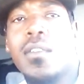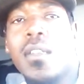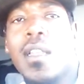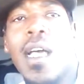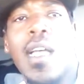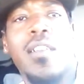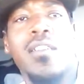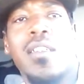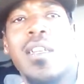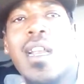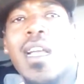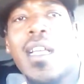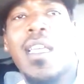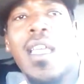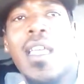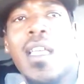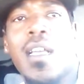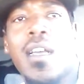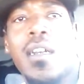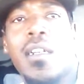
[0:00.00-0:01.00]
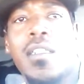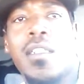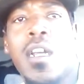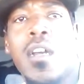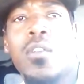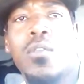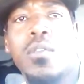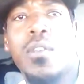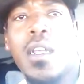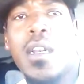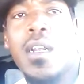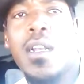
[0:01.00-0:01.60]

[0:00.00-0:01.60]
lions are not king of the jungles, they're